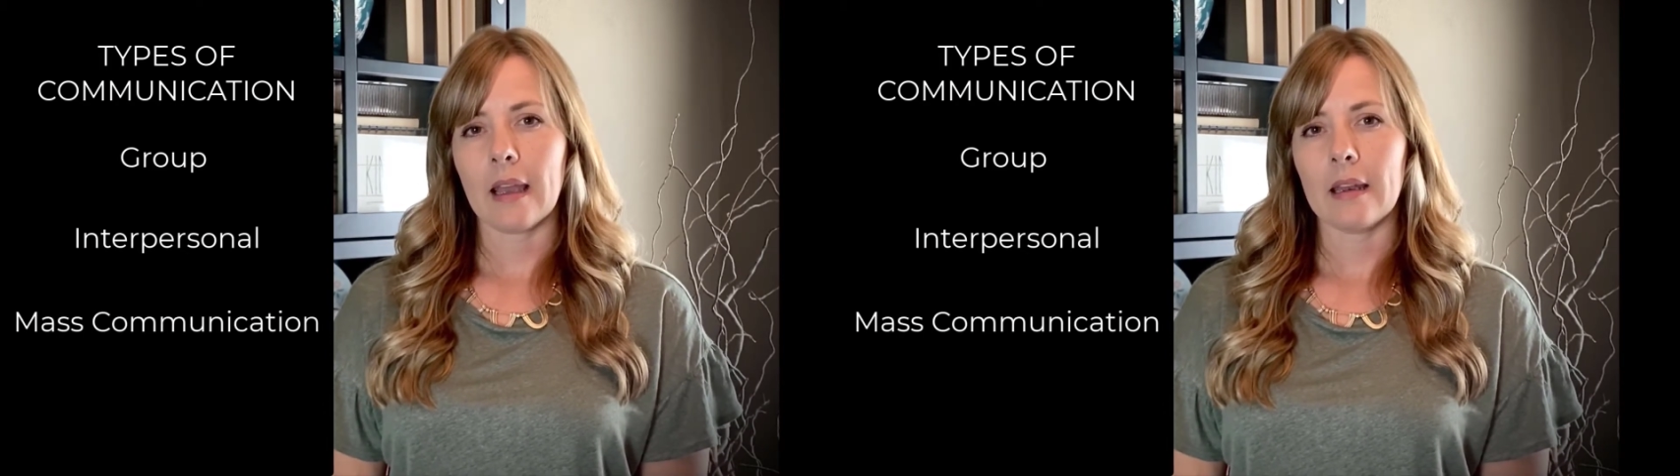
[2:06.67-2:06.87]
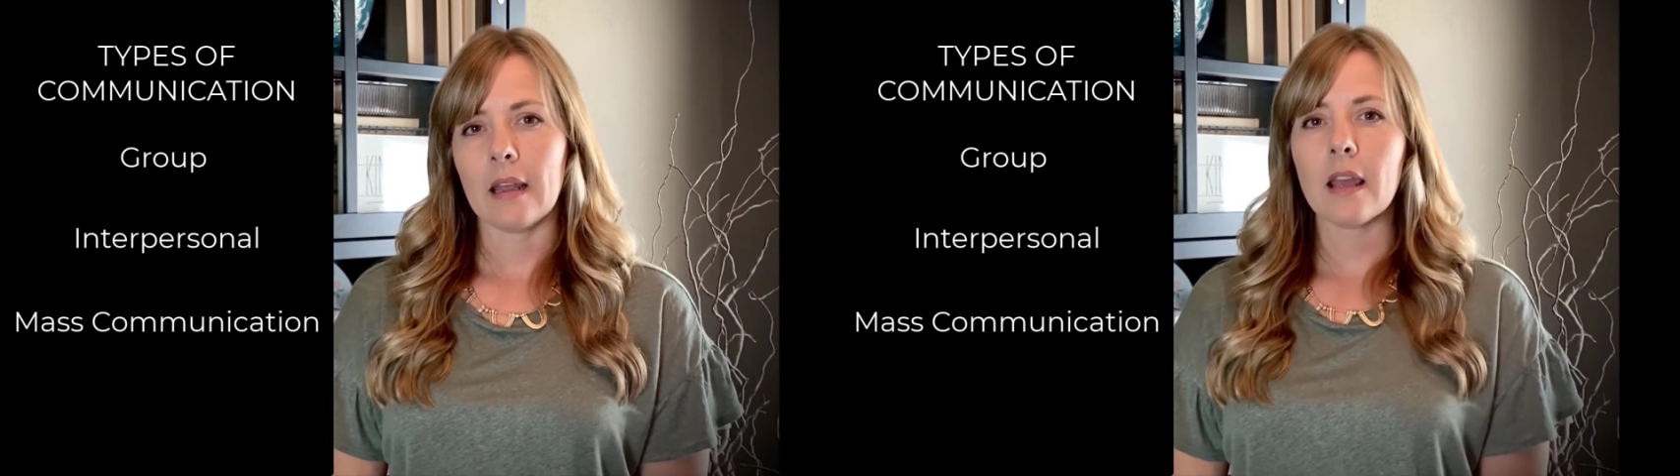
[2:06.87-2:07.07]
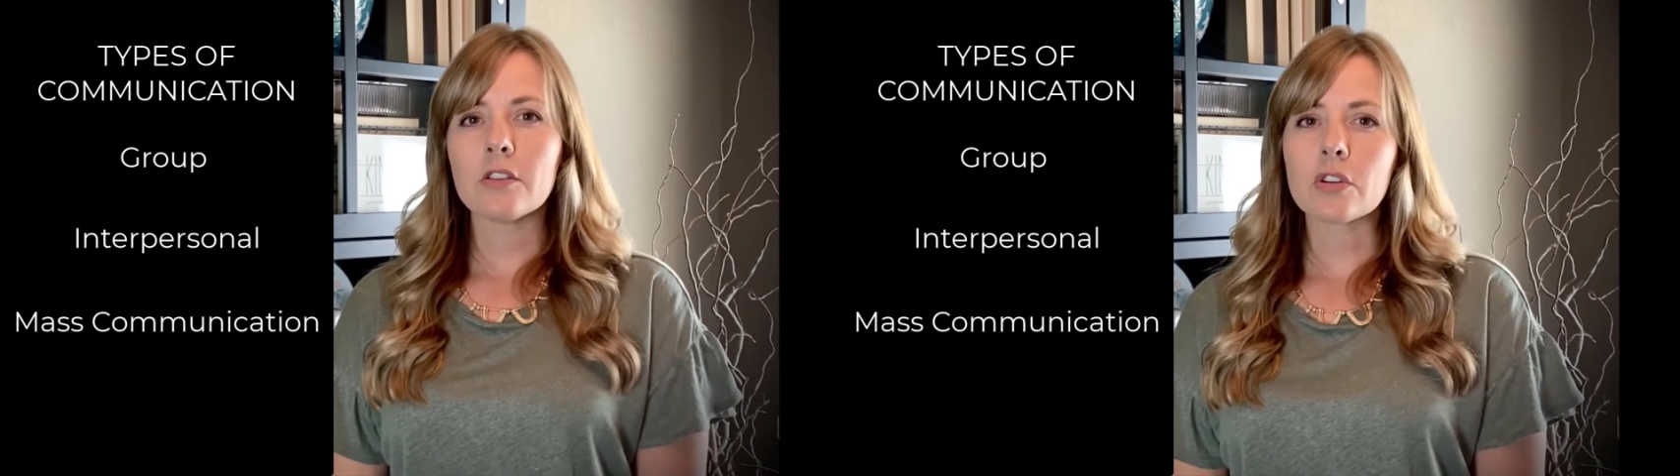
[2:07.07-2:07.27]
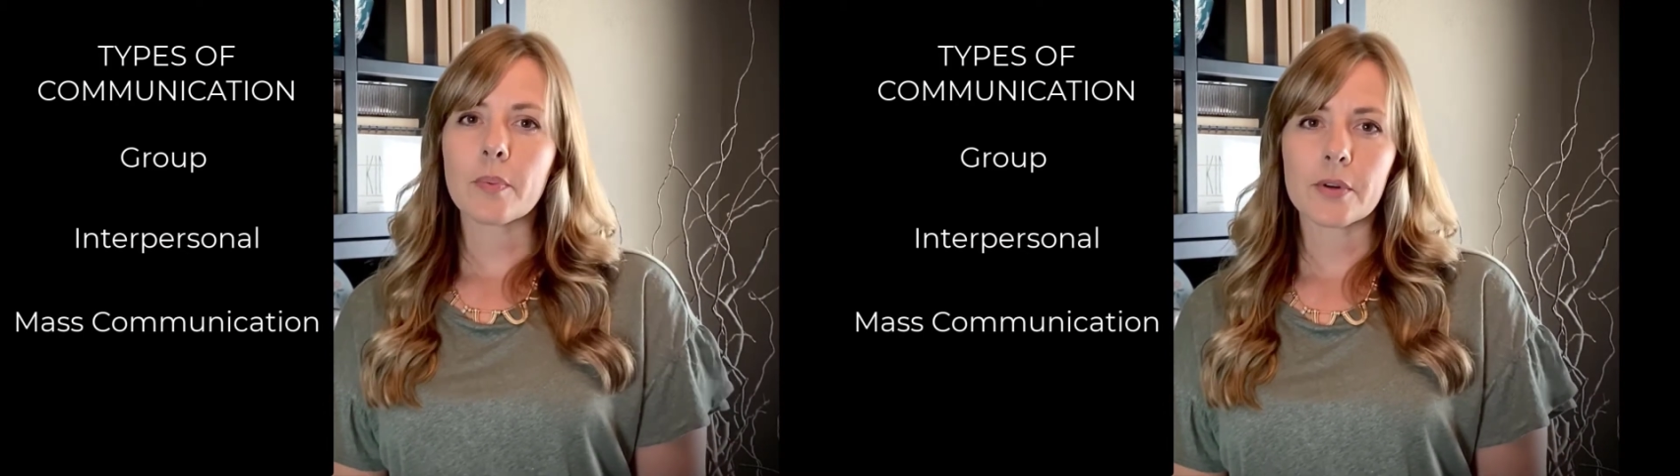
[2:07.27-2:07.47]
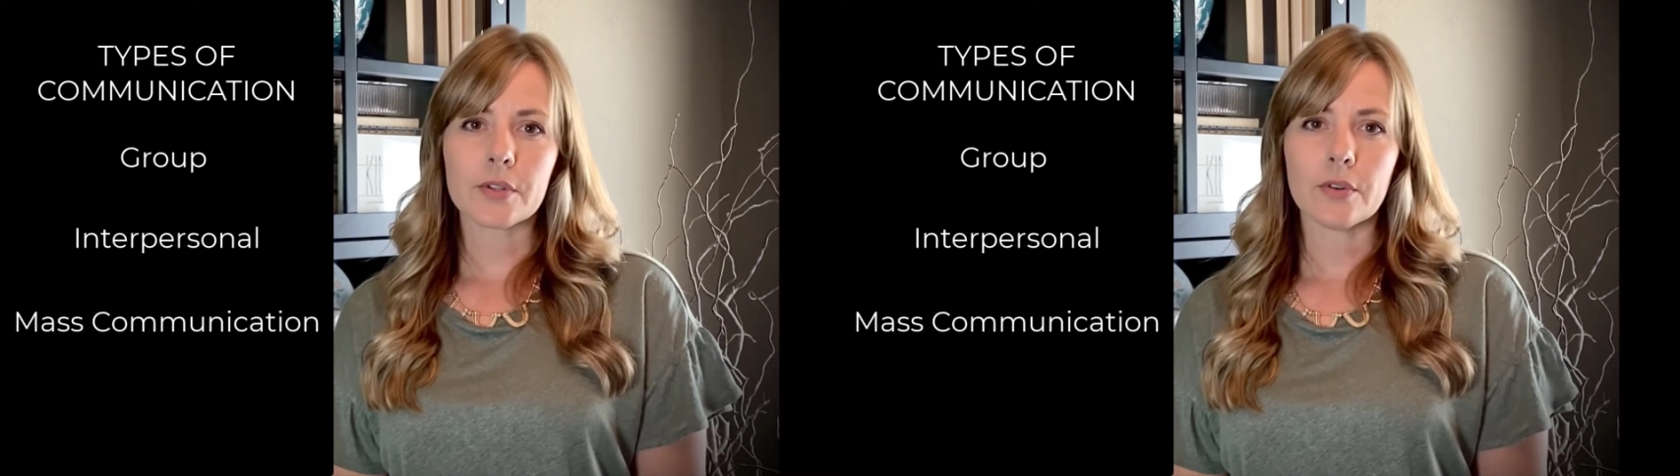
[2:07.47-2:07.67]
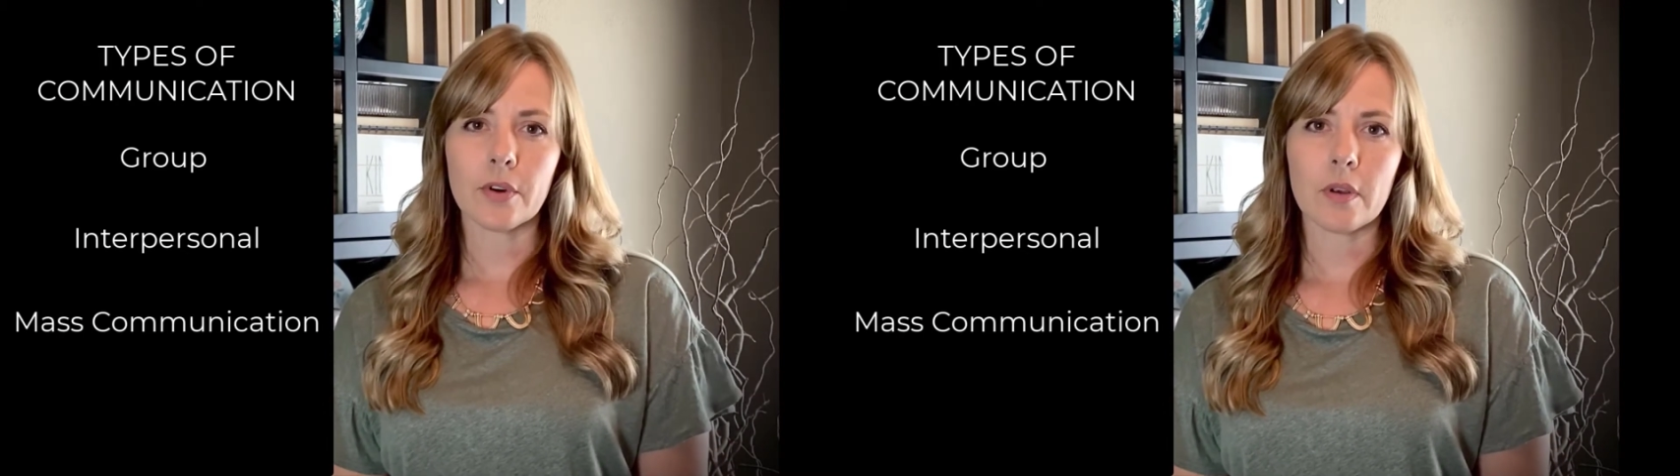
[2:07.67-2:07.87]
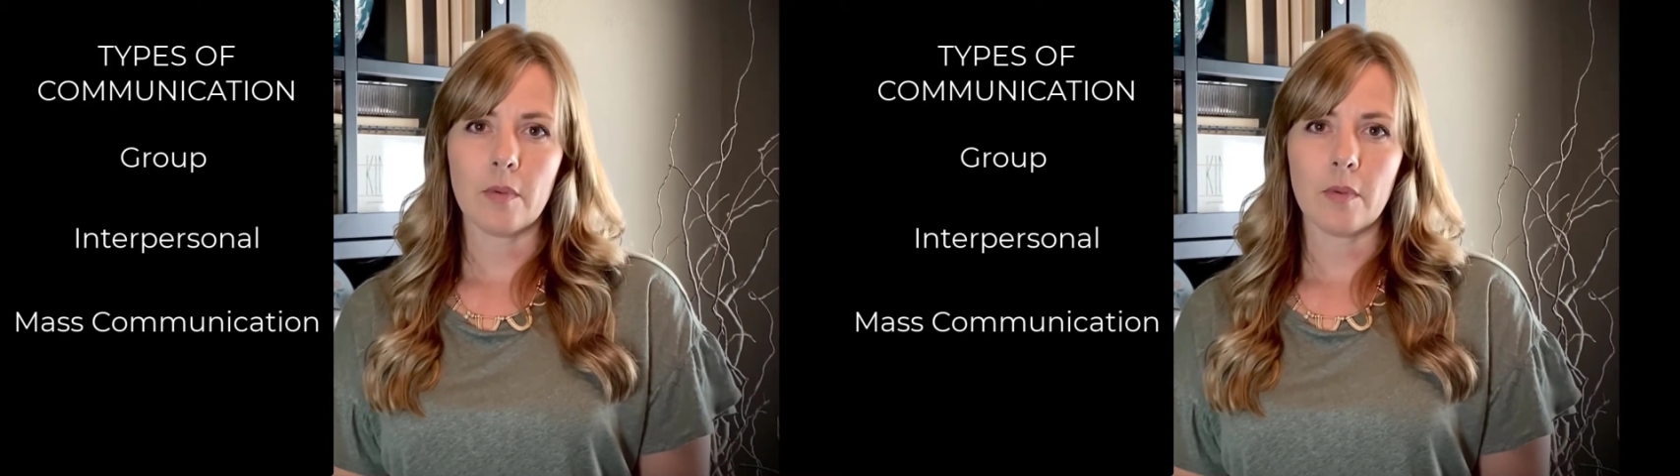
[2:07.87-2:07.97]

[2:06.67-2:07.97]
and interpersonal